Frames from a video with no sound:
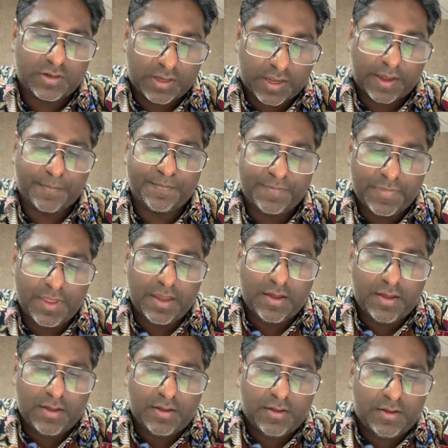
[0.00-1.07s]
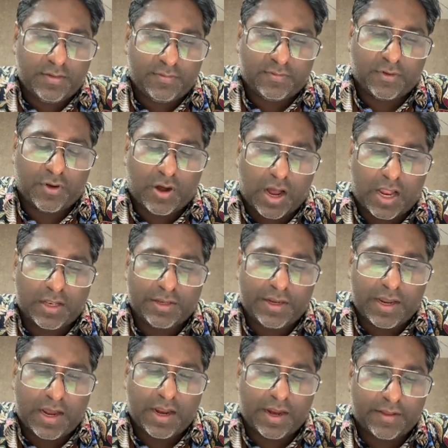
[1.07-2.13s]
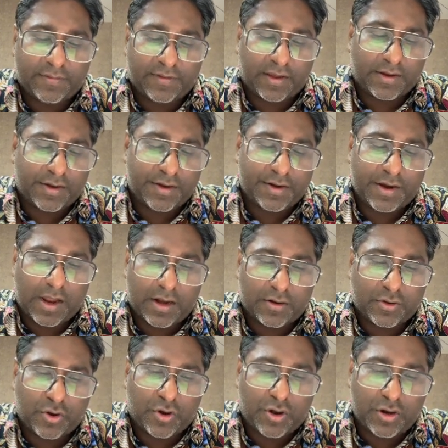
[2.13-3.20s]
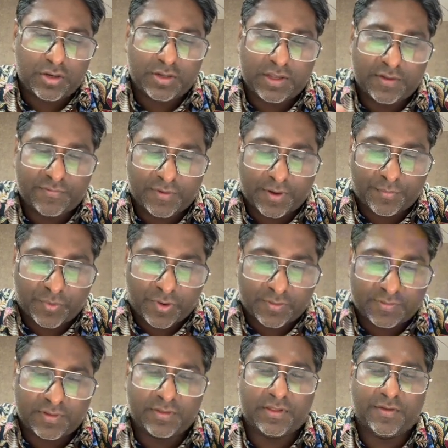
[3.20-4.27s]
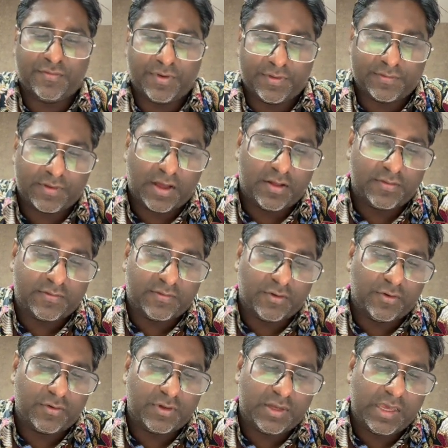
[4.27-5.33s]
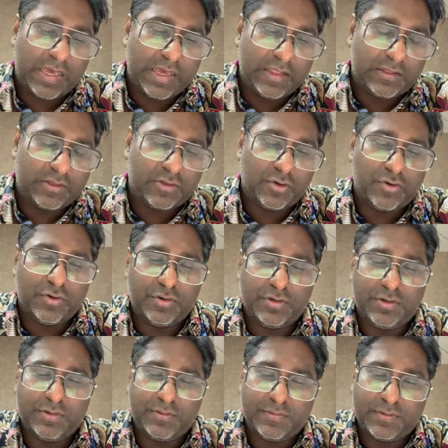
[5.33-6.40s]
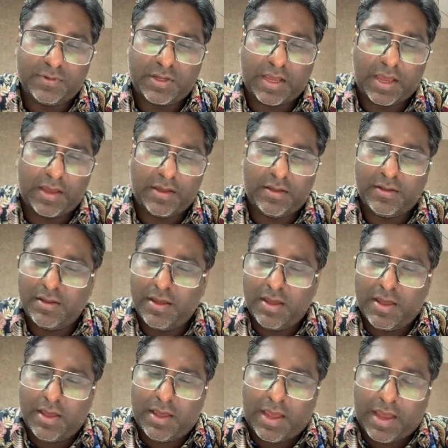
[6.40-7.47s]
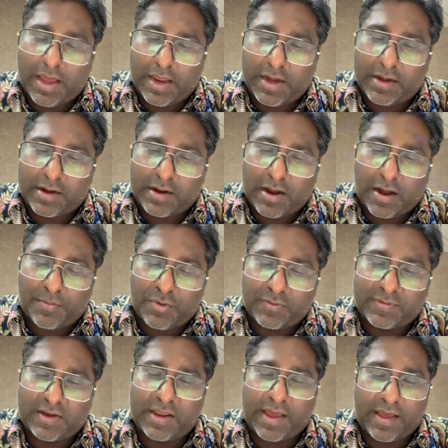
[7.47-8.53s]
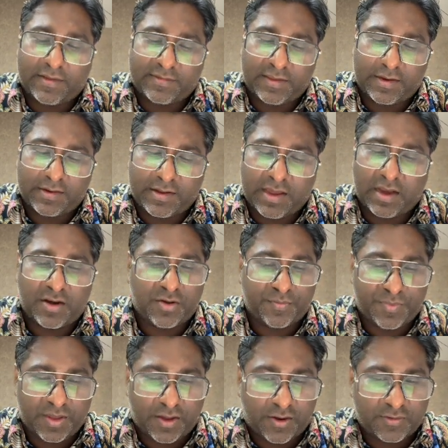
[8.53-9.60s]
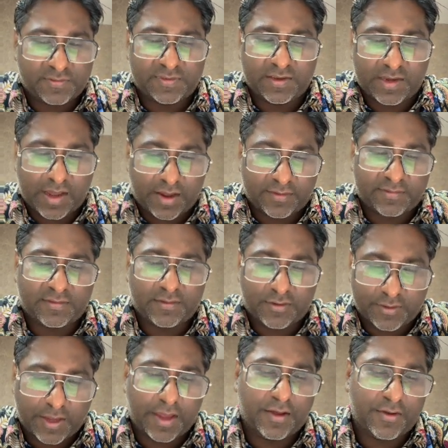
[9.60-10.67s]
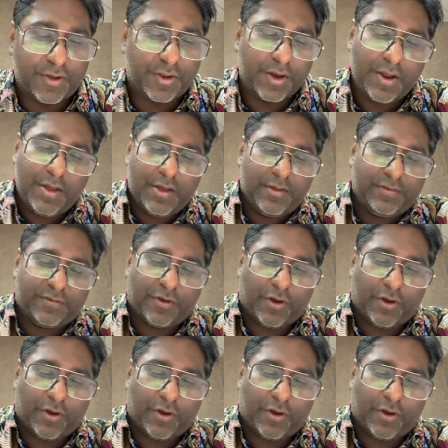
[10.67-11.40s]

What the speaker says: Okay, so aldehyde and secondary alcohol give a positive result. So ketone, okay, and carboxylic acid cannot be oxidized. Okay, good. So